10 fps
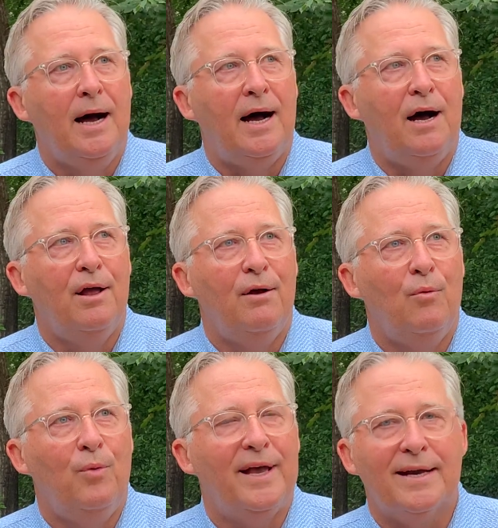Uh,
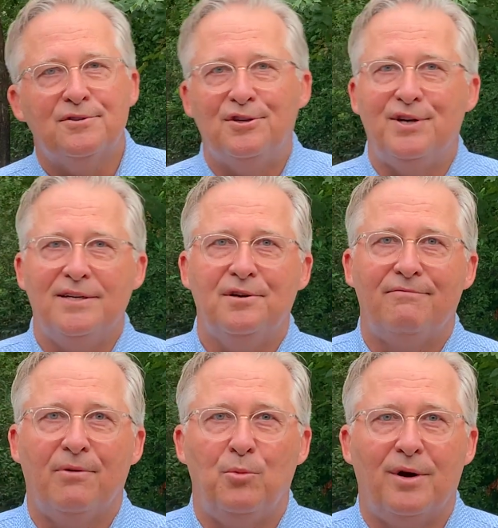we got a
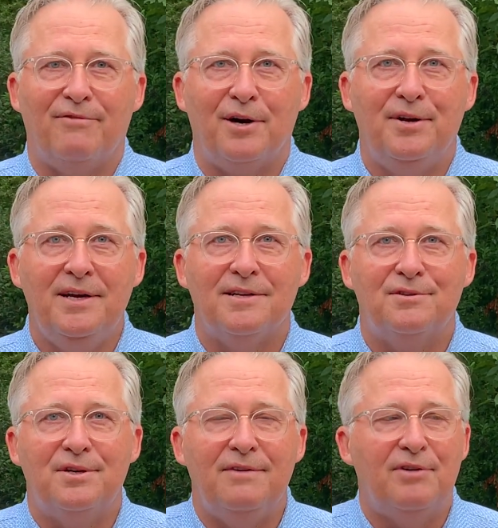suggestion from one of our
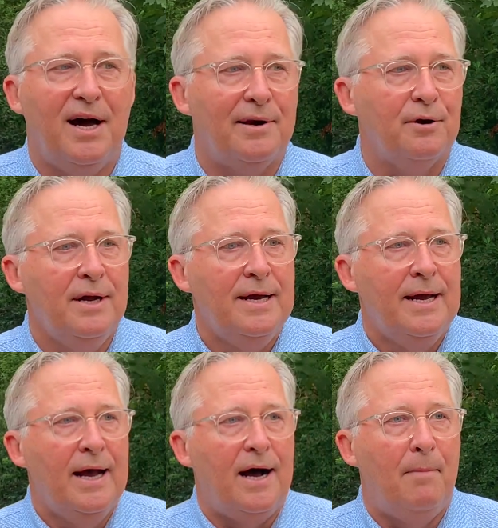deacons, Steve Connor,
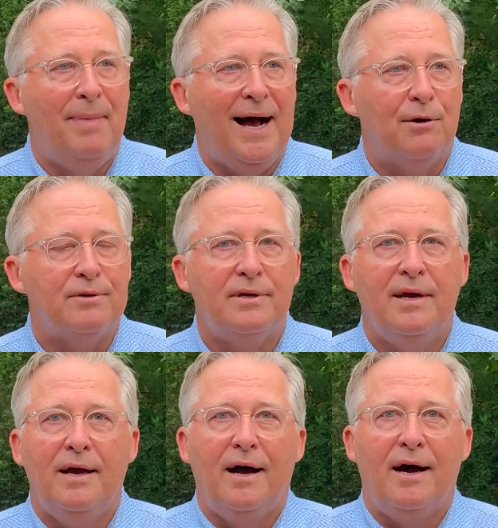about
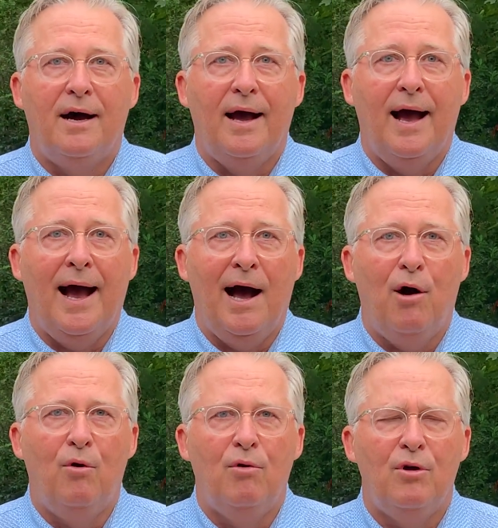uh,
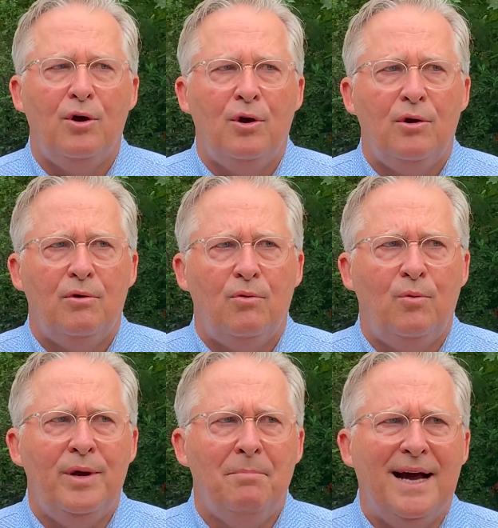how
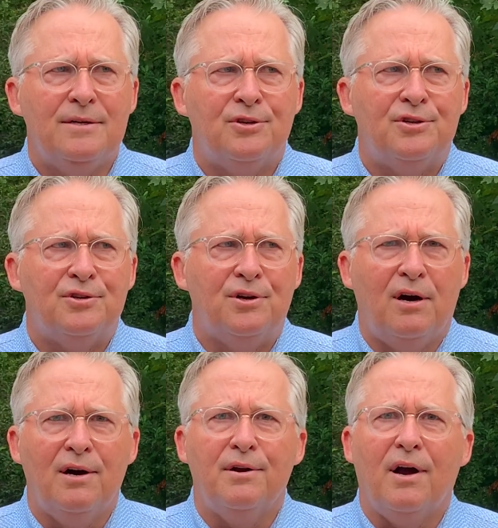we might
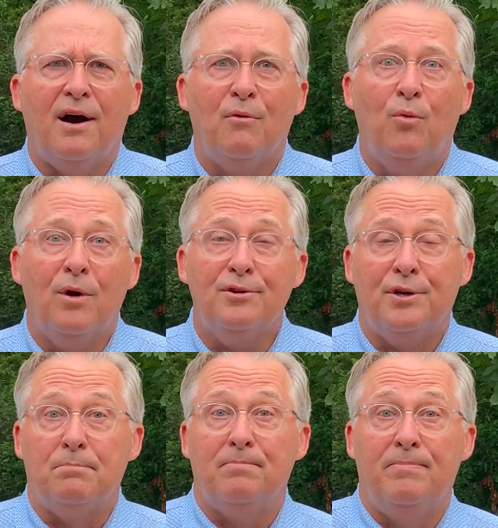start our
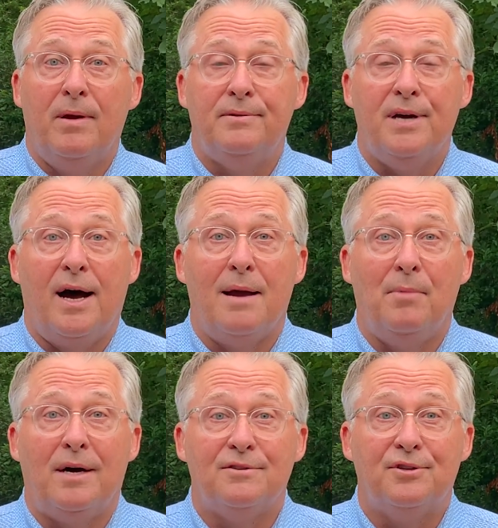worship
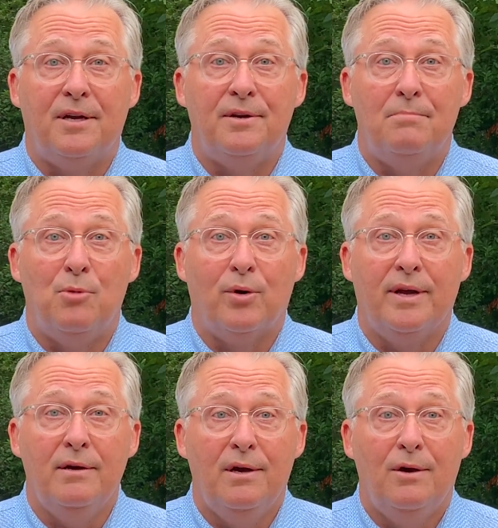time on Sunday
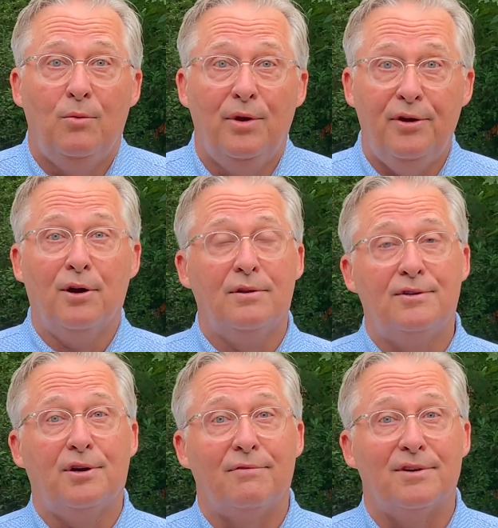morning with the
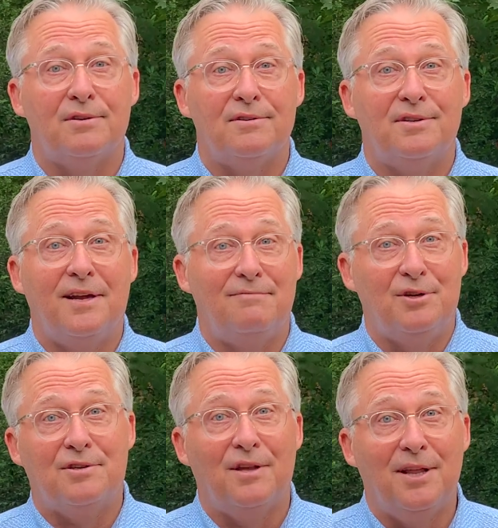early service instead of
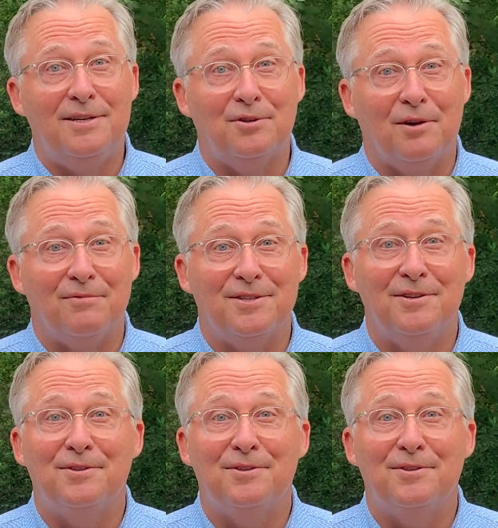just the late service.